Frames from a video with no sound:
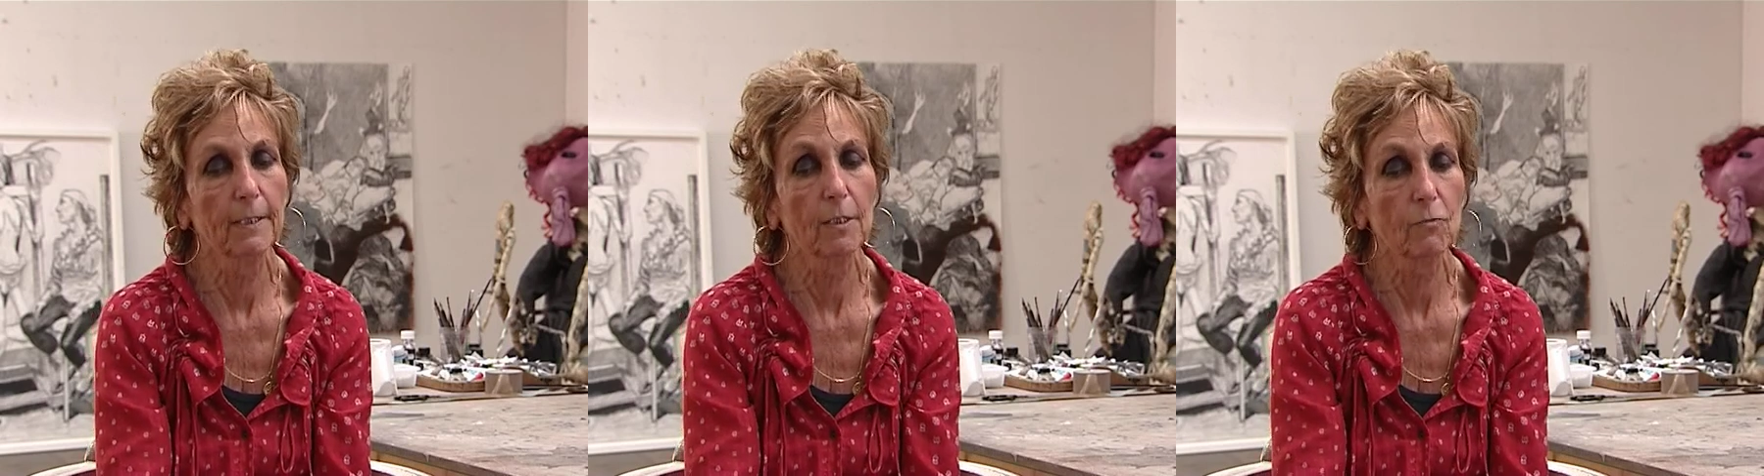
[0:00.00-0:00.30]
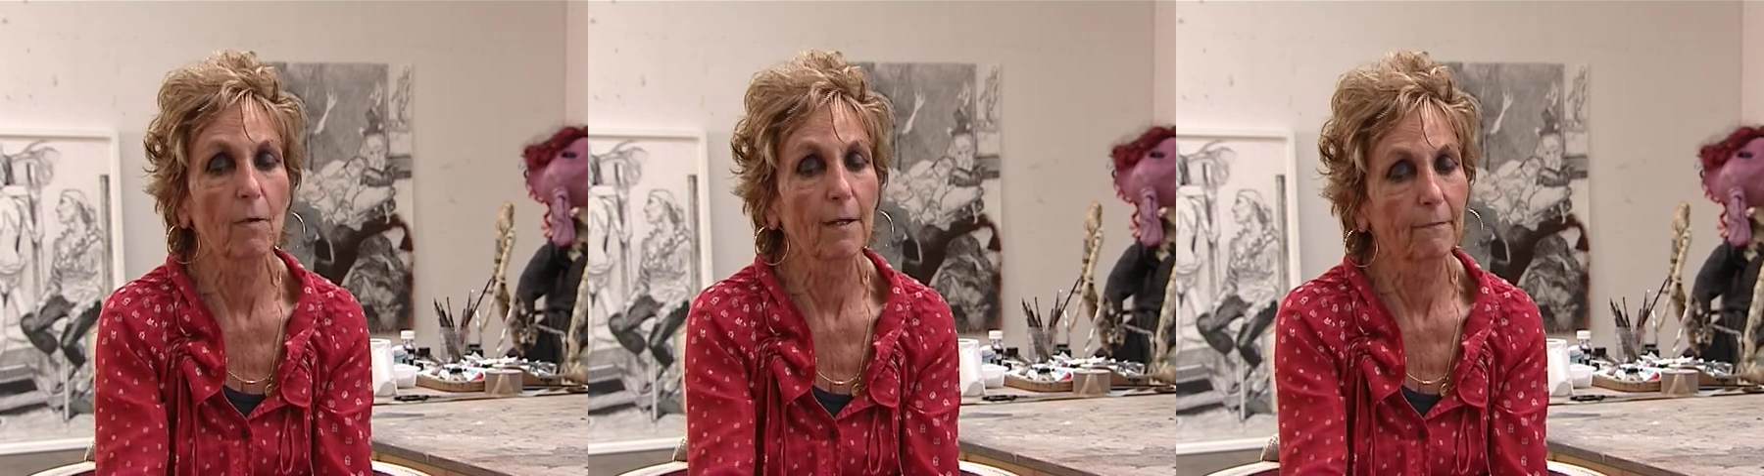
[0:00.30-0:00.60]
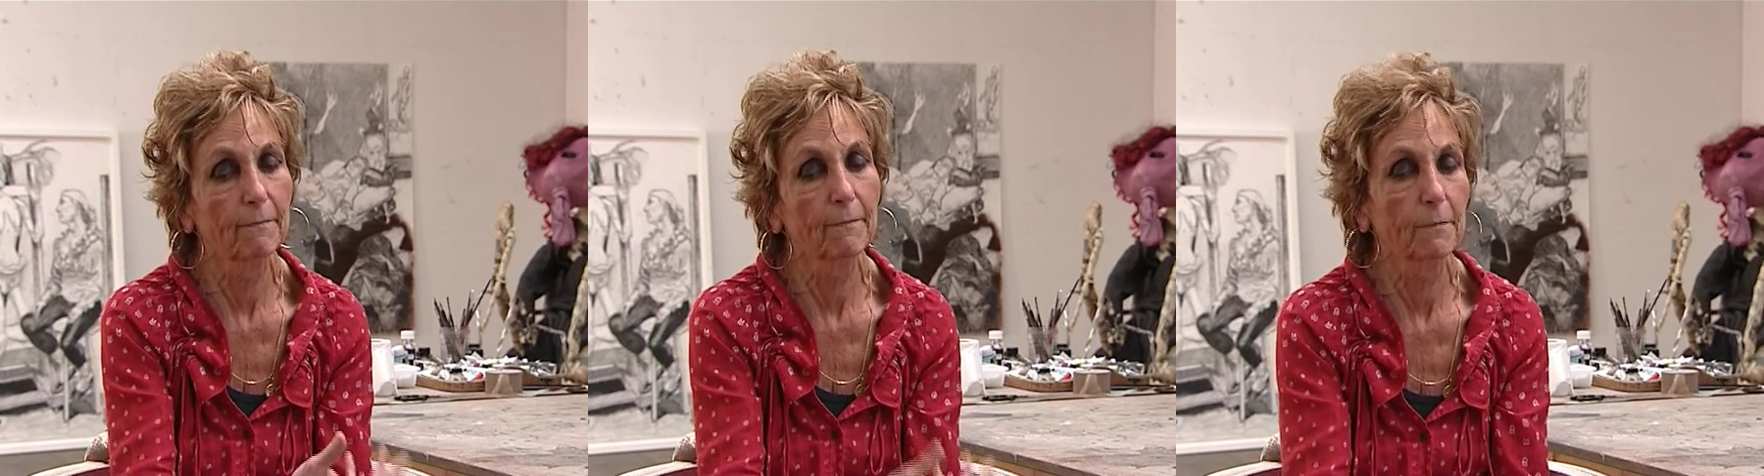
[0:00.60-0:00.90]
his
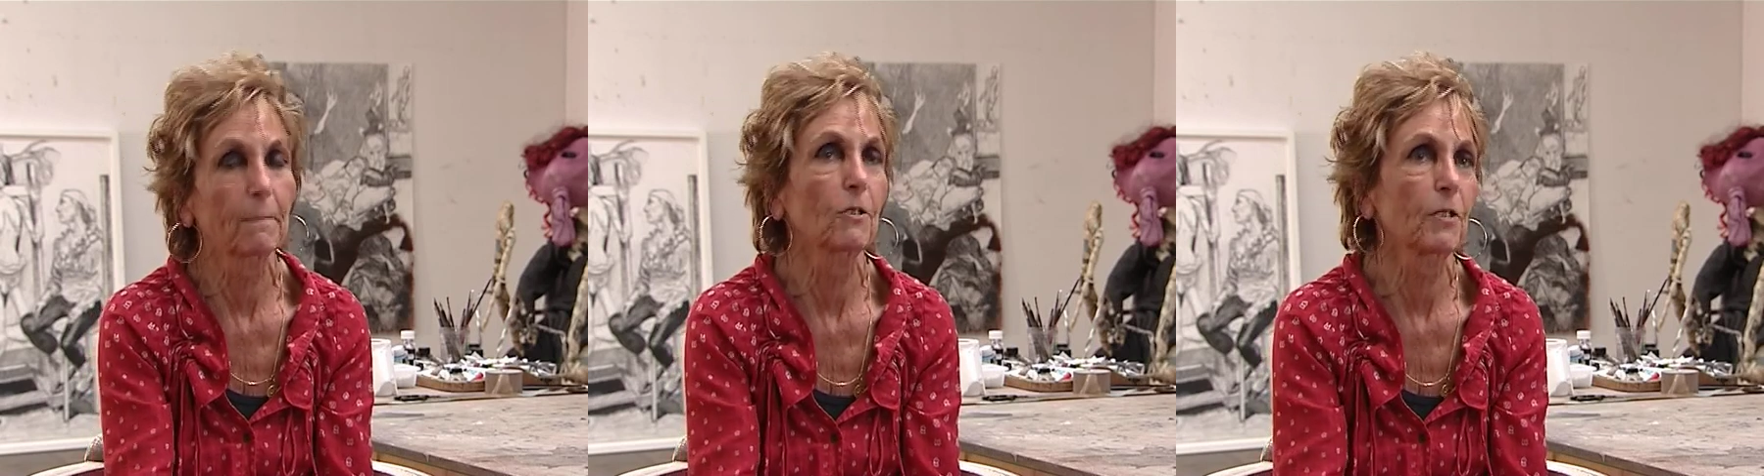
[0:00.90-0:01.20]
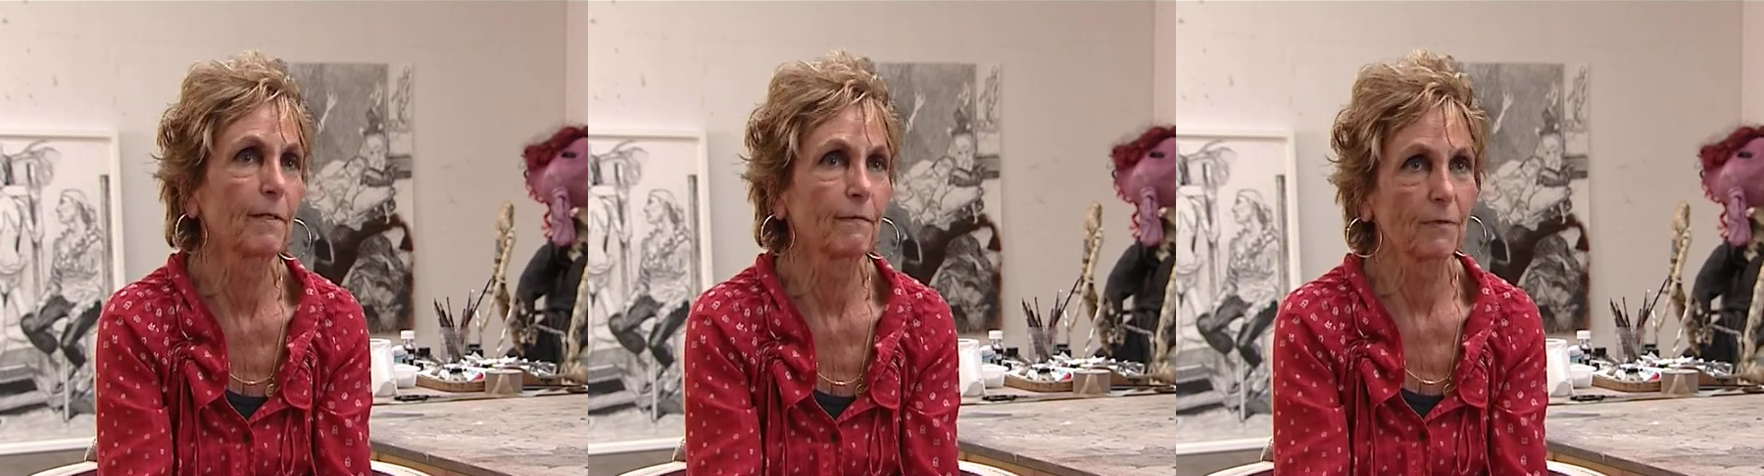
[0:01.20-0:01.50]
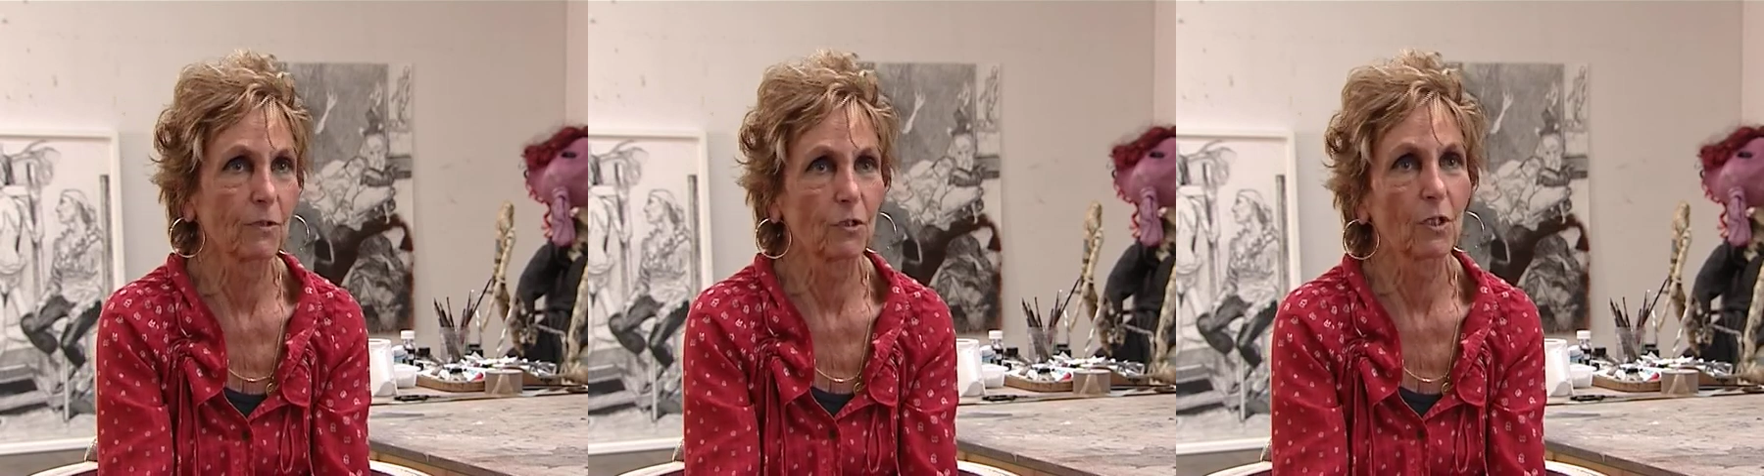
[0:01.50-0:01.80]
wife, especially for
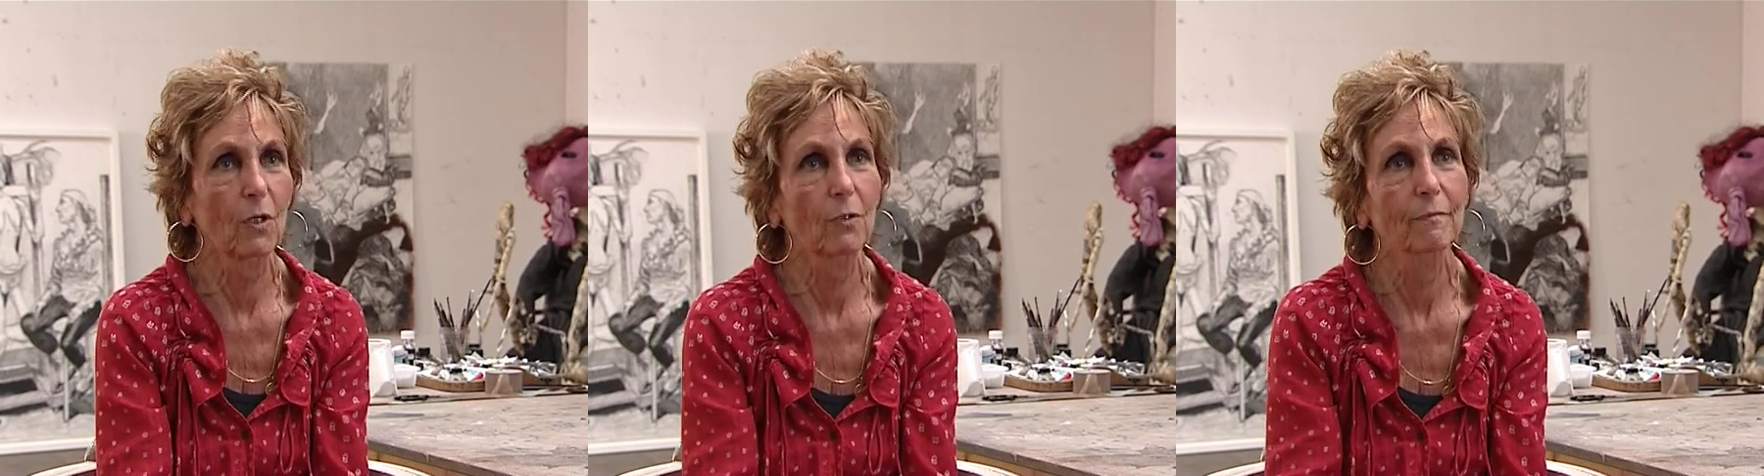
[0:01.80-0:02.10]
the show.